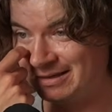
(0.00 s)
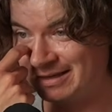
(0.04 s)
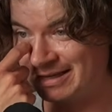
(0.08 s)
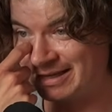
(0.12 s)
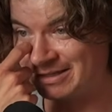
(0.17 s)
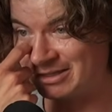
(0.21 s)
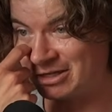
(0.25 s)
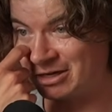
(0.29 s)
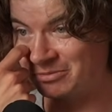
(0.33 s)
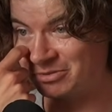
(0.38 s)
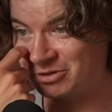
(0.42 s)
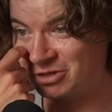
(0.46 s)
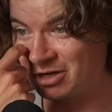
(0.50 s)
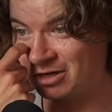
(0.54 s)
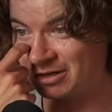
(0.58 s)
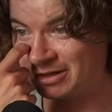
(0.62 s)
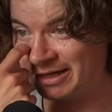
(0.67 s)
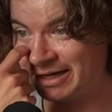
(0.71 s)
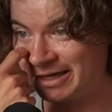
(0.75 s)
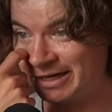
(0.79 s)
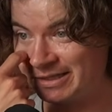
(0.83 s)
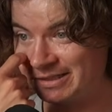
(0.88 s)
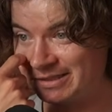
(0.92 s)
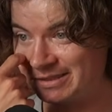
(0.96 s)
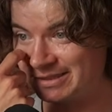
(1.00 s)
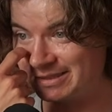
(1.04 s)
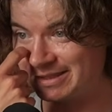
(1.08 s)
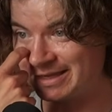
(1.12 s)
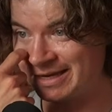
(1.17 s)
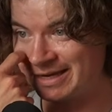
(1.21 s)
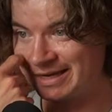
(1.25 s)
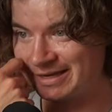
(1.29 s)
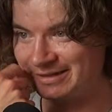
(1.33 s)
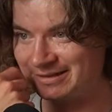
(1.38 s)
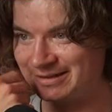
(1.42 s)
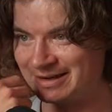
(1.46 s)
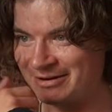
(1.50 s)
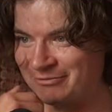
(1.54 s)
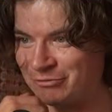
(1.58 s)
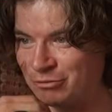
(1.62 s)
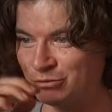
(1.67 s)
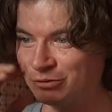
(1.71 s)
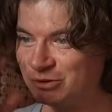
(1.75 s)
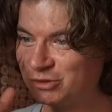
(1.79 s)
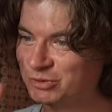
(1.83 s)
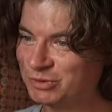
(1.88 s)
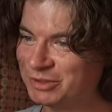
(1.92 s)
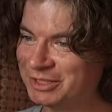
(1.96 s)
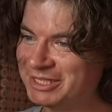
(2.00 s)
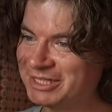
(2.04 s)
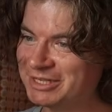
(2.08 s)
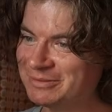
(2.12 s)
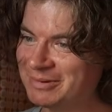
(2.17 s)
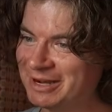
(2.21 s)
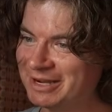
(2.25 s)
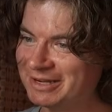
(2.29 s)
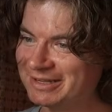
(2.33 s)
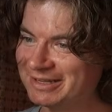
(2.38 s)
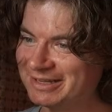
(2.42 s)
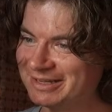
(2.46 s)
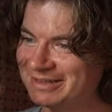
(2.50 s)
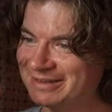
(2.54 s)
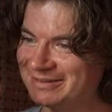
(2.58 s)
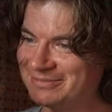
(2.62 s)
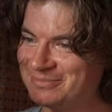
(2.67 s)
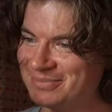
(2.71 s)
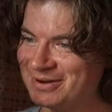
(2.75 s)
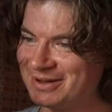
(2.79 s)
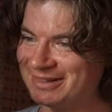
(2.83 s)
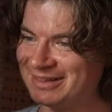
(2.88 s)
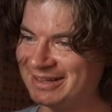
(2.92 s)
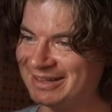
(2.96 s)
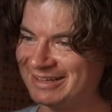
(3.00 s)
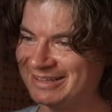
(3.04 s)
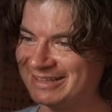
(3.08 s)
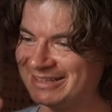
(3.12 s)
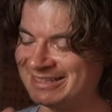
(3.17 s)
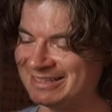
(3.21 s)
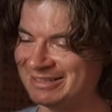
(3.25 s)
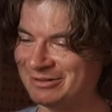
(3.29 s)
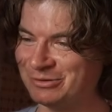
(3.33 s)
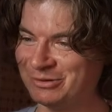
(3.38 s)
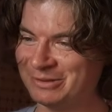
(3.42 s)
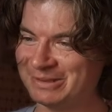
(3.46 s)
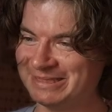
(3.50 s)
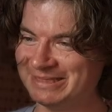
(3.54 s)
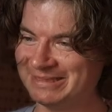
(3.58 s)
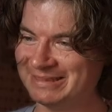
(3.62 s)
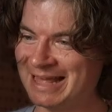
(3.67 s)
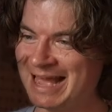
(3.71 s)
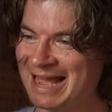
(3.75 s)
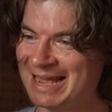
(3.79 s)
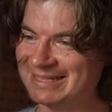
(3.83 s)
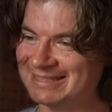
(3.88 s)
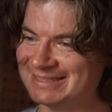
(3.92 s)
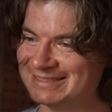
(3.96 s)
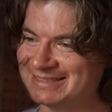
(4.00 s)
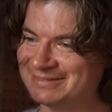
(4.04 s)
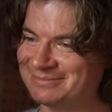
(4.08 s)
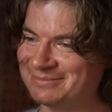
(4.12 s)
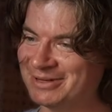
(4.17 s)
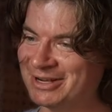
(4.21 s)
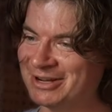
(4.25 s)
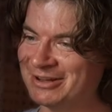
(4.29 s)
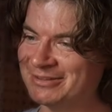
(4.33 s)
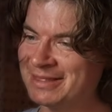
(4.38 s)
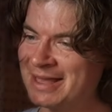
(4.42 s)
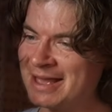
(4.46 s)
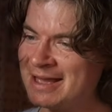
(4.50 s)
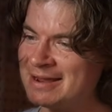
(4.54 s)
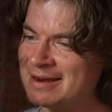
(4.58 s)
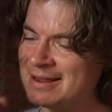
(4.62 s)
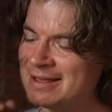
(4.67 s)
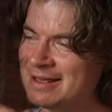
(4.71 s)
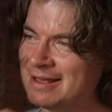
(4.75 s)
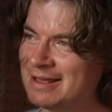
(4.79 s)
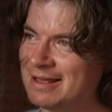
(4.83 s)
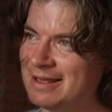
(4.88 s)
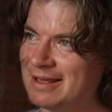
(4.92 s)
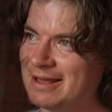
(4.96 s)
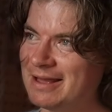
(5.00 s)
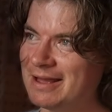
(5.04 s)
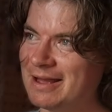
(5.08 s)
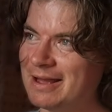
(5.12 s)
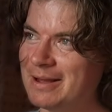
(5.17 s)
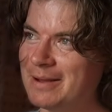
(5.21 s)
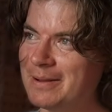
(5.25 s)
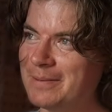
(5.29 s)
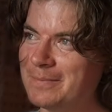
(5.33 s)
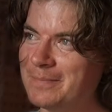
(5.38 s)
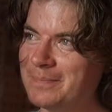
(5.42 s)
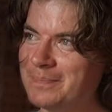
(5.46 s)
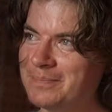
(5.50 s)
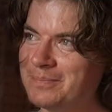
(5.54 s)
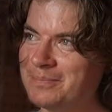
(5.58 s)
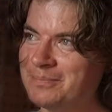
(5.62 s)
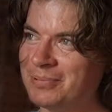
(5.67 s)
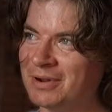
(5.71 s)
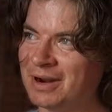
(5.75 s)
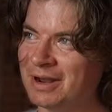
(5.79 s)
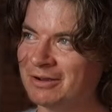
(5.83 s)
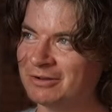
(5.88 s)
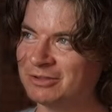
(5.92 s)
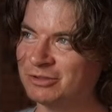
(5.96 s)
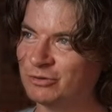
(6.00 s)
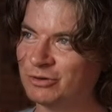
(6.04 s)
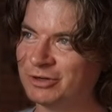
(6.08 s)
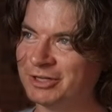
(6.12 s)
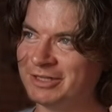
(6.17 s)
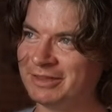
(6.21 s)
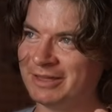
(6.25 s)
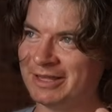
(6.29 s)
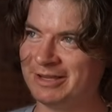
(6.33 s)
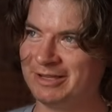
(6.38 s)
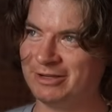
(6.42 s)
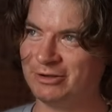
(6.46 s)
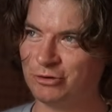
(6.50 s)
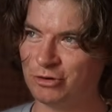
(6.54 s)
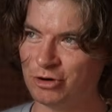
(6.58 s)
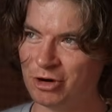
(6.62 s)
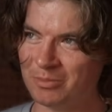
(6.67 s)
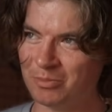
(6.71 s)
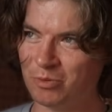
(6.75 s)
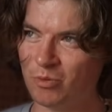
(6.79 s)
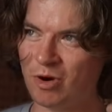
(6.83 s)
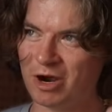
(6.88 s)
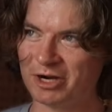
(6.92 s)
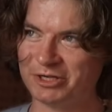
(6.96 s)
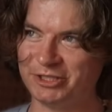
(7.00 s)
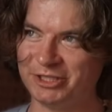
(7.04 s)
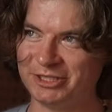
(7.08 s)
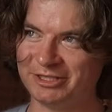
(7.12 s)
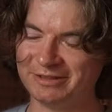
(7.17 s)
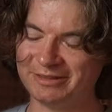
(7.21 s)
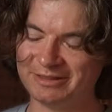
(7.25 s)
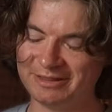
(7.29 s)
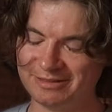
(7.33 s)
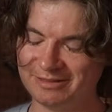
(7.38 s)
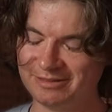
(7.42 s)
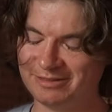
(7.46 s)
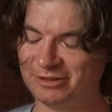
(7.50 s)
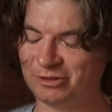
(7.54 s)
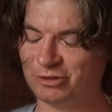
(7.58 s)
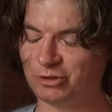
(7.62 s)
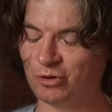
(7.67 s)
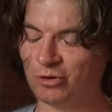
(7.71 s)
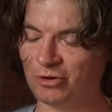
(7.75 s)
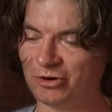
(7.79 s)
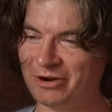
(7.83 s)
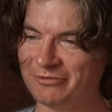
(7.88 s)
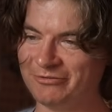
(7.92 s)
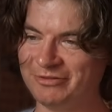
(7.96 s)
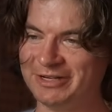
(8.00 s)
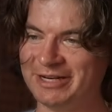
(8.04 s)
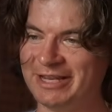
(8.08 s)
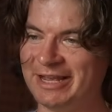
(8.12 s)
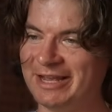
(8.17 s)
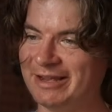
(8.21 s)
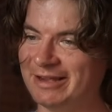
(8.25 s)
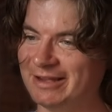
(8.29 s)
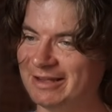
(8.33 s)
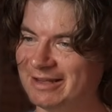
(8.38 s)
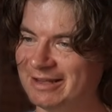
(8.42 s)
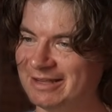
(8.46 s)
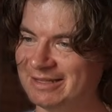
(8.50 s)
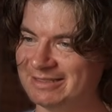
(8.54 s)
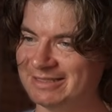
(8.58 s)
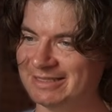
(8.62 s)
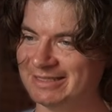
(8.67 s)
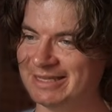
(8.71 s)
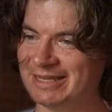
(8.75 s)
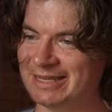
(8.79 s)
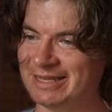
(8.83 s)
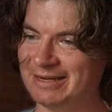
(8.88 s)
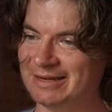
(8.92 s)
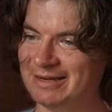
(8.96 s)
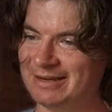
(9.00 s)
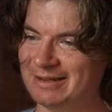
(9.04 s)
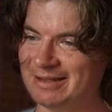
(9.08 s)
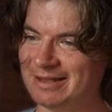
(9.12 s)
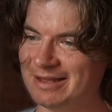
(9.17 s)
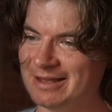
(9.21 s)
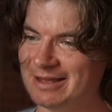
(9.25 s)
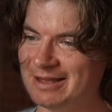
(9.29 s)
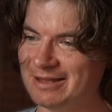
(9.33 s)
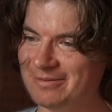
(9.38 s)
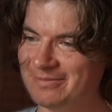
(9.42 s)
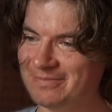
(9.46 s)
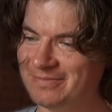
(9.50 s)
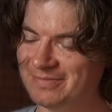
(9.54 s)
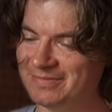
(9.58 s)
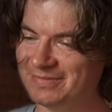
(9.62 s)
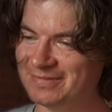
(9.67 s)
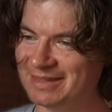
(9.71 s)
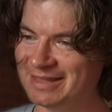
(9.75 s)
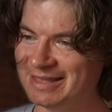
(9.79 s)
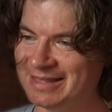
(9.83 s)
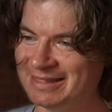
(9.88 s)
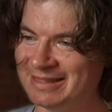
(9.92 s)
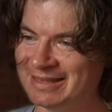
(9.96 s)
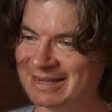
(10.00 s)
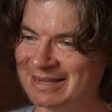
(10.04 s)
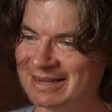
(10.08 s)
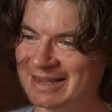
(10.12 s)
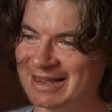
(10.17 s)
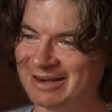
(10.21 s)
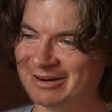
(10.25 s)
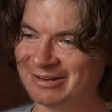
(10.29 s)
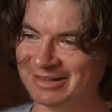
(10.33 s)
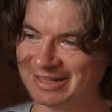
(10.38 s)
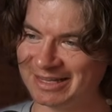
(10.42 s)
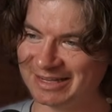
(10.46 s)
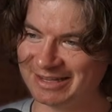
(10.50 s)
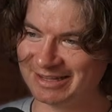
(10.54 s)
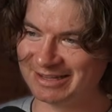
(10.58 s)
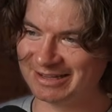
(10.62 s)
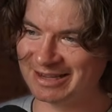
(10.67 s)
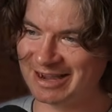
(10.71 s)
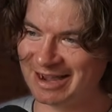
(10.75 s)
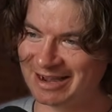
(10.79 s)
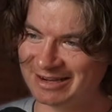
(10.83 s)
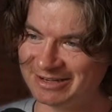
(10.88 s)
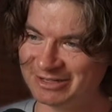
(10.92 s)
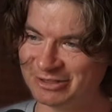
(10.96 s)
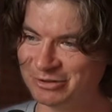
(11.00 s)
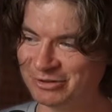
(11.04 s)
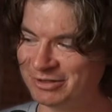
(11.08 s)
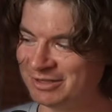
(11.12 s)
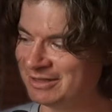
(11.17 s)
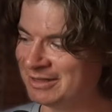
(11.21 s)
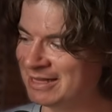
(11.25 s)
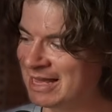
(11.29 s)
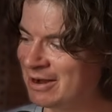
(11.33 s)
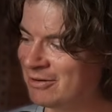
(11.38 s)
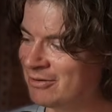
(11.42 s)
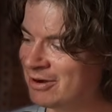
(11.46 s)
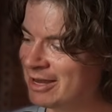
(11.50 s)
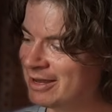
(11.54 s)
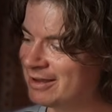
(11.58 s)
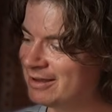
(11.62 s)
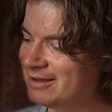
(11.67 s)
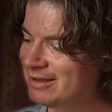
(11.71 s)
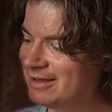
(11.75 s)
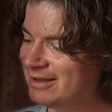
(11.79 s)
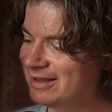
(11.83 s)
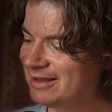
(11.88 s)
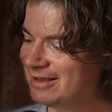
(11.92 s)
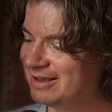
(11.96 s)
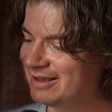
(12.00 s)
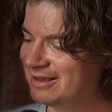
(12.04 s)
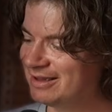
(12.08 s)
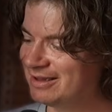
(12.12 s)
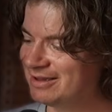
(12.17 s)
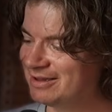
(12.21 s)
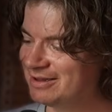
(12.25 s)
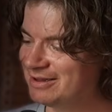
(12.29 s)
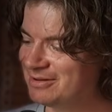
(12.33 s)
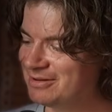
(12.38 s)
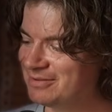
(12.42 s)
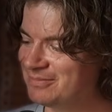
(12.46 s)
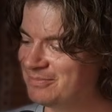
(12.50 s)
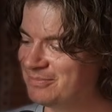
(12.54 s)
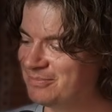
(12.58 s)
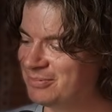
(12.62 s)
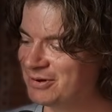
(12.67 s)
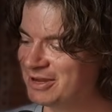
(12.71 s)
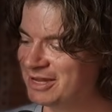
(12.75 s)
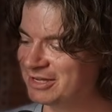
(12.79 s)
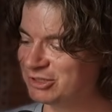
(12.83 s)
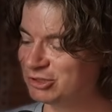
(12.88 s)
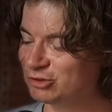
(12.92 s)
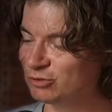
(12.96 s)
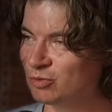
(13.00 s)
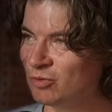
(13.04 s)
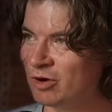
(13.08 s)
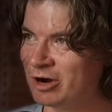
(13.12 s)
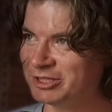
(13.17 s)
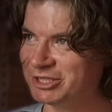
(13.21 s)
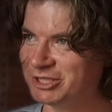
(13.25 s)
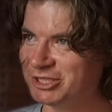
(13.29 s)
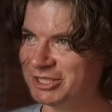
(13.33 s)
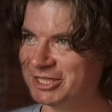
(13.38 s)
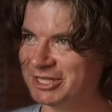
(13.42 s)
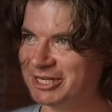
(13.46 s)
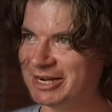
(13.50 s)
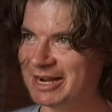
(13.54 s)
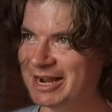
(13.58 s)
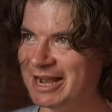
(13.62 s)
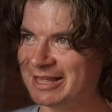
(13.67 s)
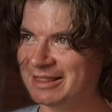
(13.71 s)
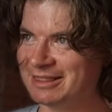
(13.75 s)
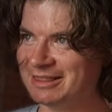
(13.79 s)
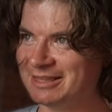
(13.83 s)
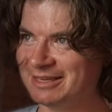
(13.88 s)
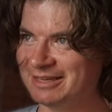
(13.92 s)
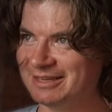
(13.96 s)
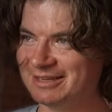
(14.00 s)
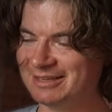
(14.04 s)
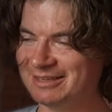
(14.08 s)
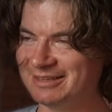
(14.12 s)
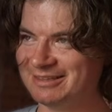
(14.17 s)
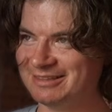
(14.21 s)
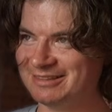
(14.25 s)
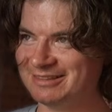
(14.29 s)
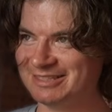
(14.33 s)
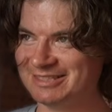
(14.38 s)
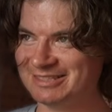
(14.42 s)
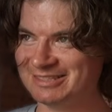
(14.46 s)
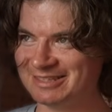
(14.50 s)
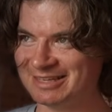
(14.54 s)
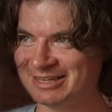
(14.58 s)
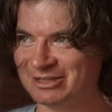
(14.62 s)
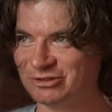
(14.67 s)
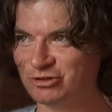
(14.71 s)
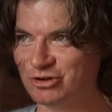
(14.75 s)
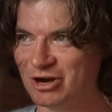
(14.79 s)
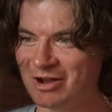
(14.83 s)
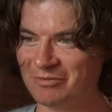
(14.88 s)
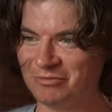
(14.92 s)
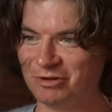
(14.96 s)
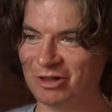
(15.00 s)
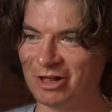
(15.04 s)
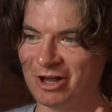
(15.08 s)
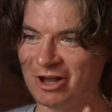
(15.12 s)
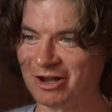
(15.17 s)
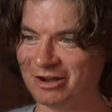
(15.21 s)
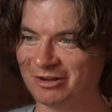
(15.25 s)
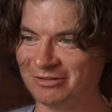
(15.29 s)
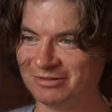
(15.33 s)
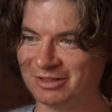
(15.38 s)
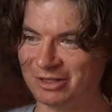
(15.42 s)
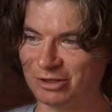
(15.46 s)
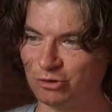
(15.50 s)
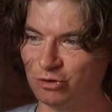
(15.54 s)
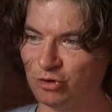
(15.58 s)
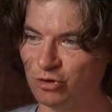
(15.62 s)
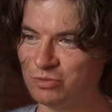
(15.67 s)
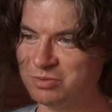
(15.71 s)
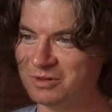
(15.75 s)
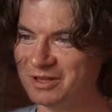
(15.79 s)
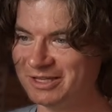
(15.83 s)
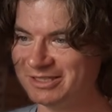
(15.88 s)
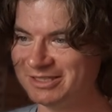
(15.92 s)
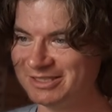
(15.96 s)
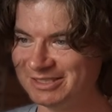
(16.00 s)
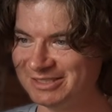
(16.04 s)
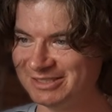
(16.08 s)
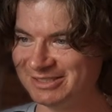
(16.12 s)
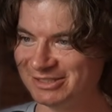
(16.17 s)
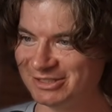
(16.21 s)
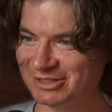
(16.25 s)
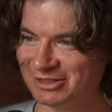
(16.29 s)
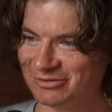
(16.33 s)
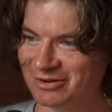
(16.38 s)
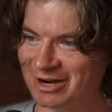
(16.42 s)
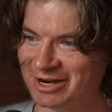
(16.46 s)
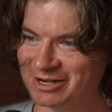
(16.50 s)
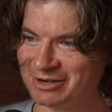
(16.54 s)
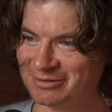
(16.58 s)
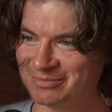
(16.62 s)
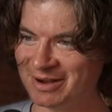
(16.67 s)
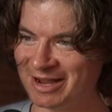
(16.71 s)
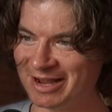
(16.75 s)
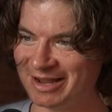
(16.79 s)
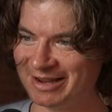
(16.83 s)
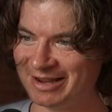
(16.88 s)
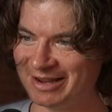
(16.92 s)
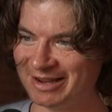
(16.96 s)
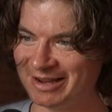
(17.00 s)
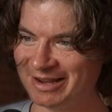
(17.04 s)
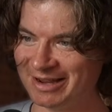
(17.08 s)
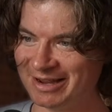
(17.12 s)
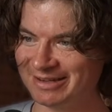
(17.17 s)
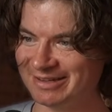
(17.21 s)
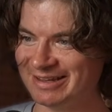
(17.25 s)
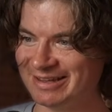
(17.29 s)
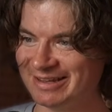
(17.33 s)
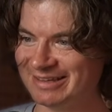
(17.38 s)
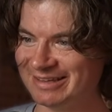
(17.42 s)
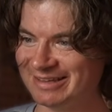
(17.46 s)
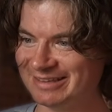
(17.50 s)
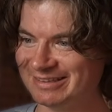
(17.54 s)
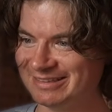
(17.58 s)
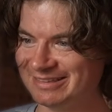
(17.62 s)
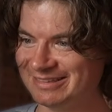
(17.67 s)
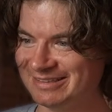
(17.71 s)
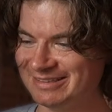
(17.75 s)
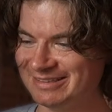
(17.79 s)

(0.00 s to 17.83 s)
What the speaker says: Lance Armstrong days, and everyone was really into biking, but like it didn't really last beyond that. But I was already like grew up watching the tour every day as a kid, and that kind of like got into it in that way. But yeah, just watching, I think this like travel log of like cool places you could ride your bike, and like